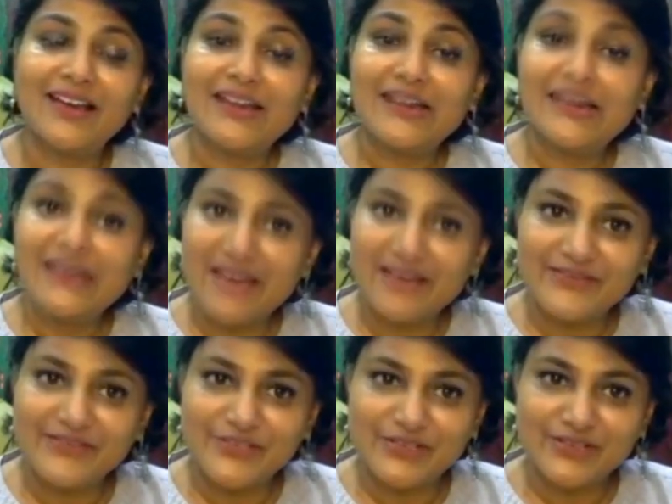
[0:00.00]

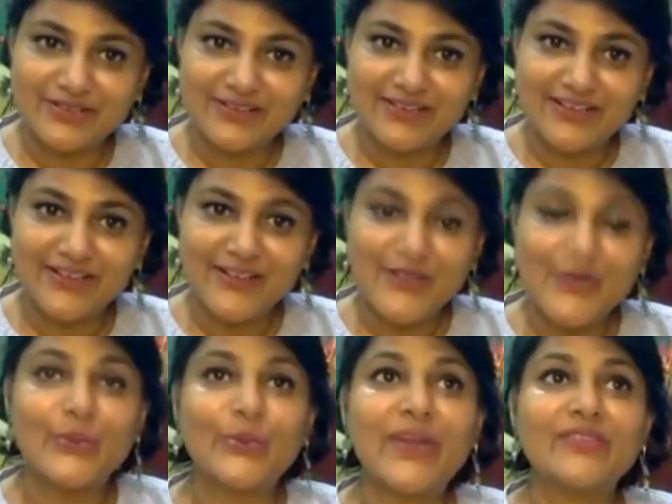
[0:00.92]
loved,
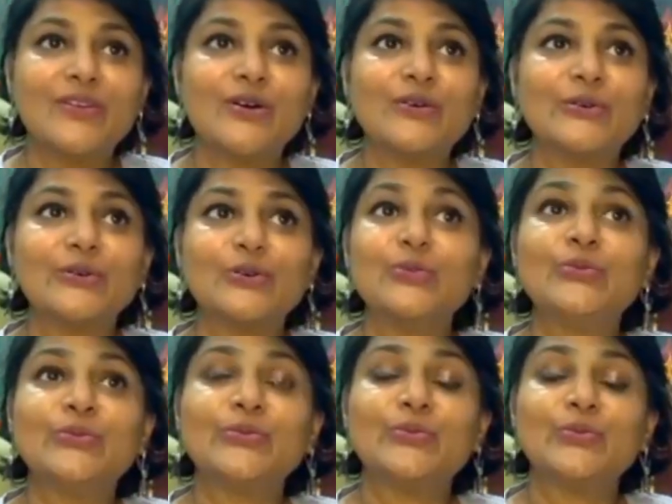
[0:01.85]
whether
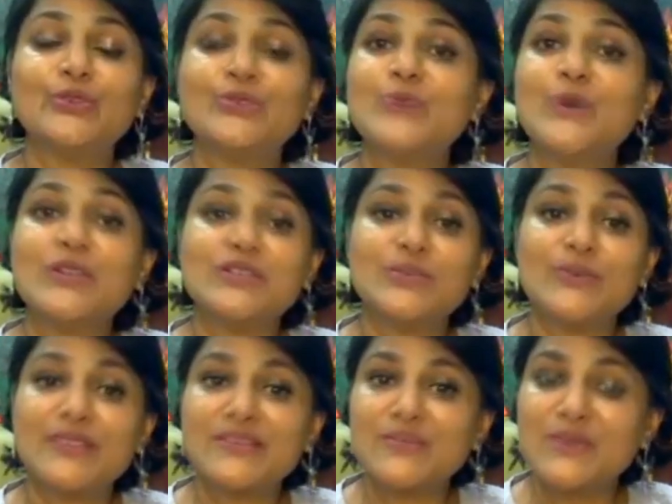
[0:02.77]
you want to
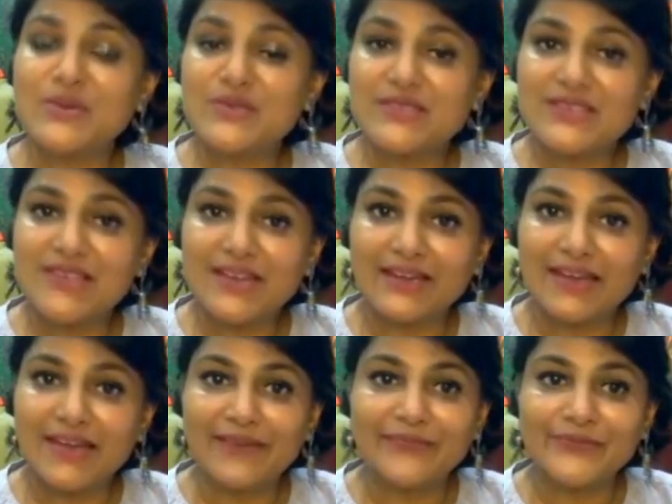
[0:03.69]
experience that
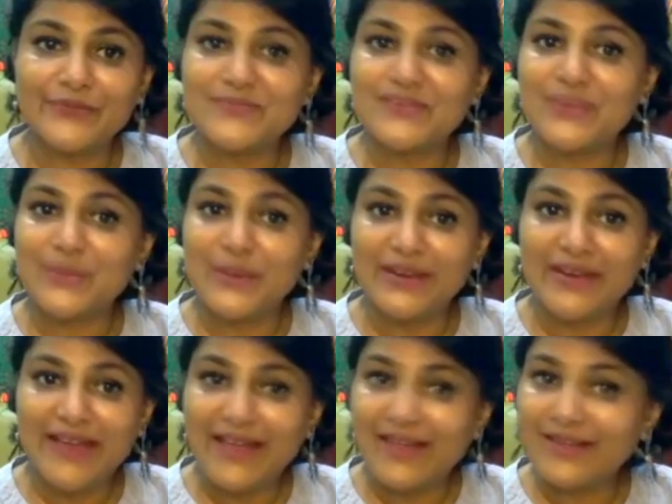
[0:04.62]
love from someone
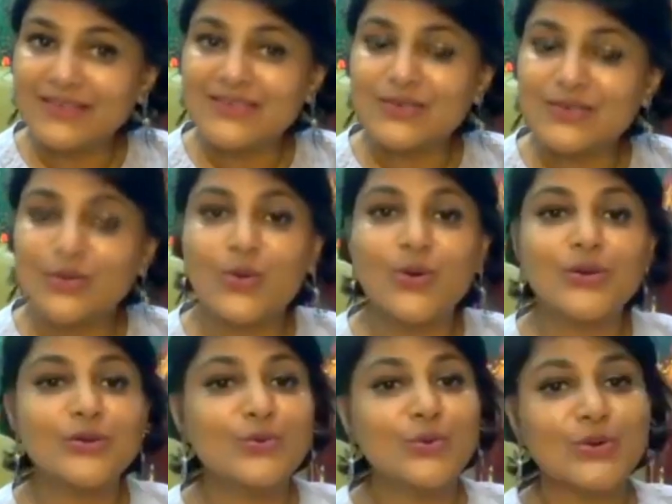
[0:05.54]
else or
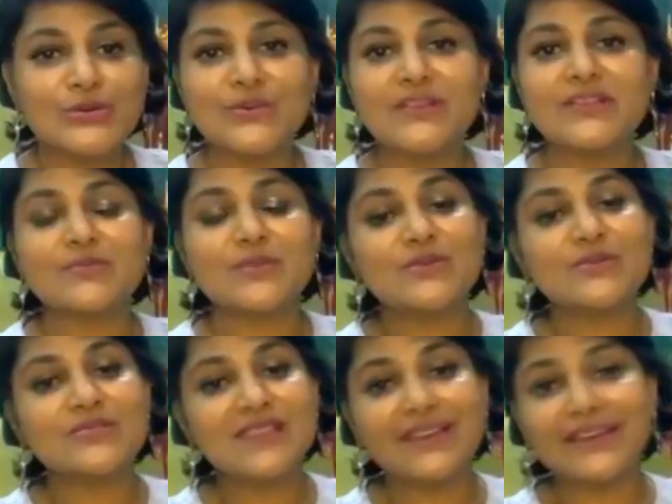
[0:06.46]
you want to
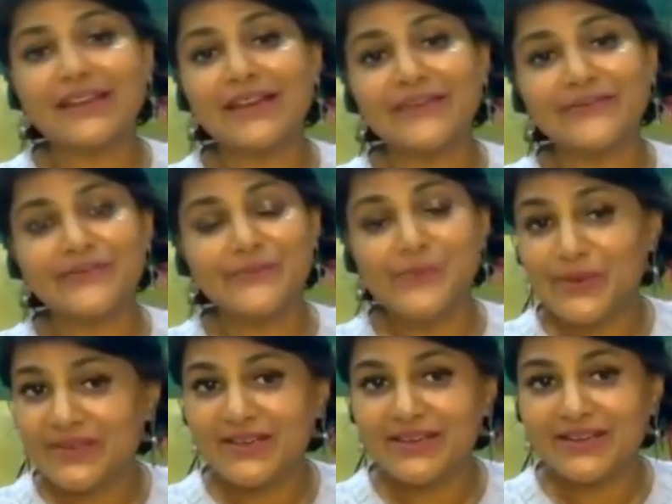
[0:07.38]
experience that love from
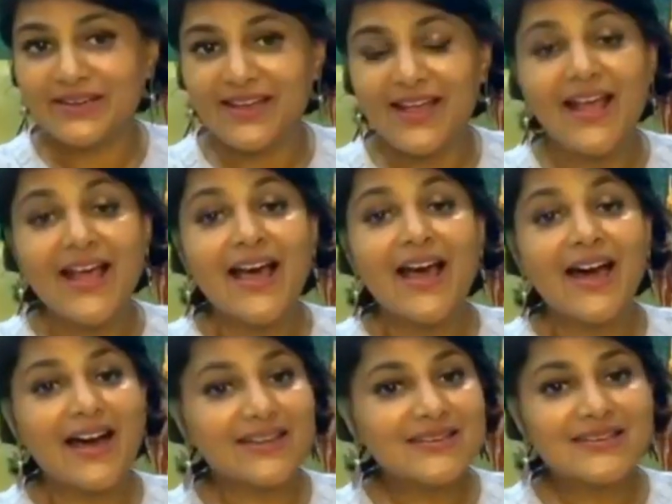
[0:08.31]
within,
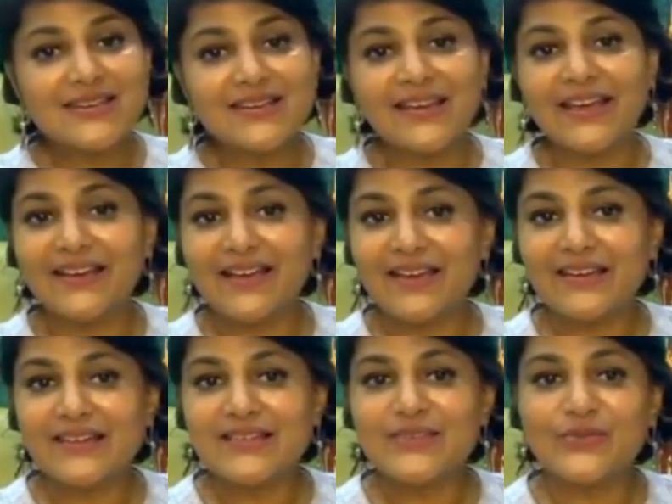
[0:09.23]
until and
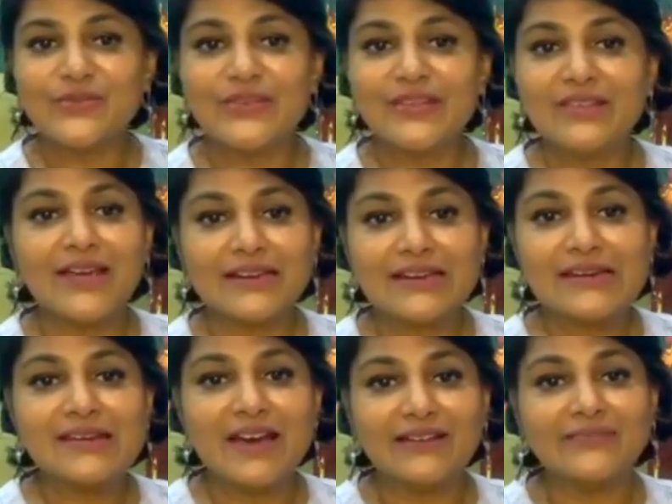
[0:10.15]
unless you feel that
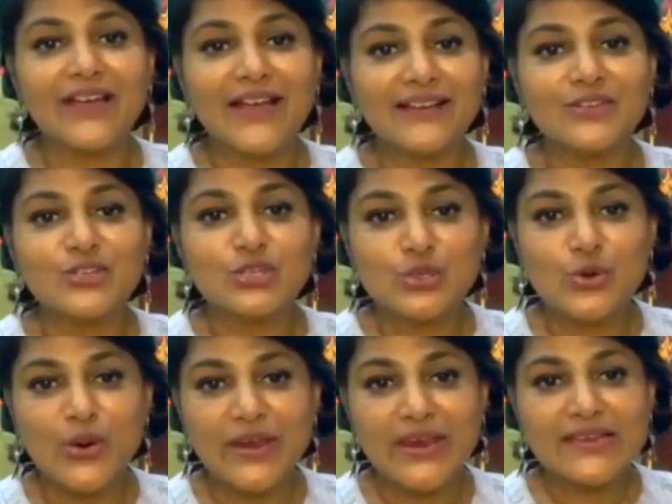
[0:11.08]
love and
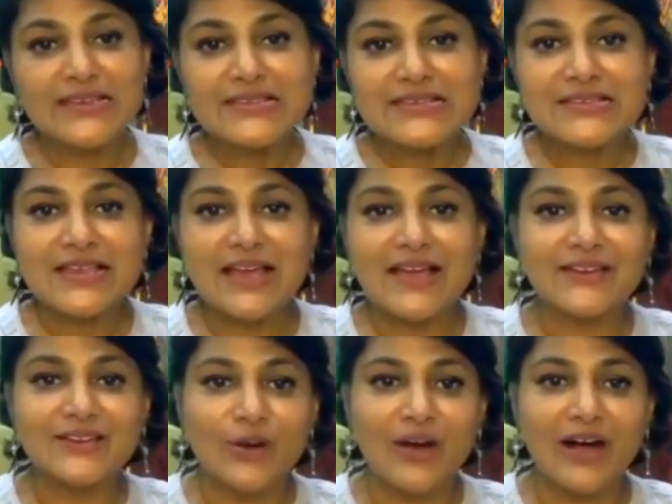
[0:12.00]
joy
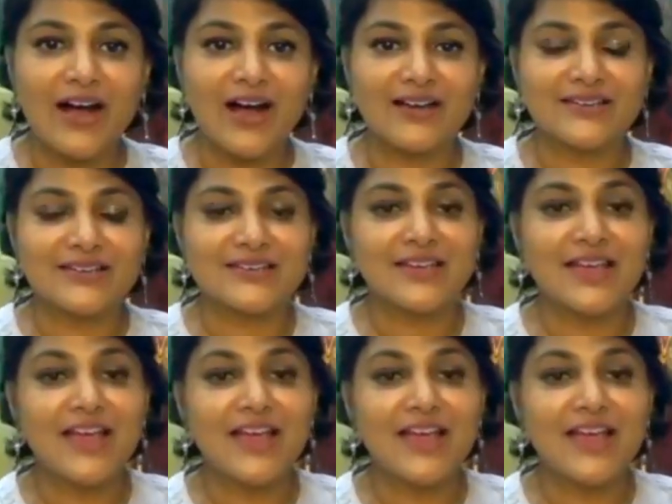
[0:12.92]
inside your heart,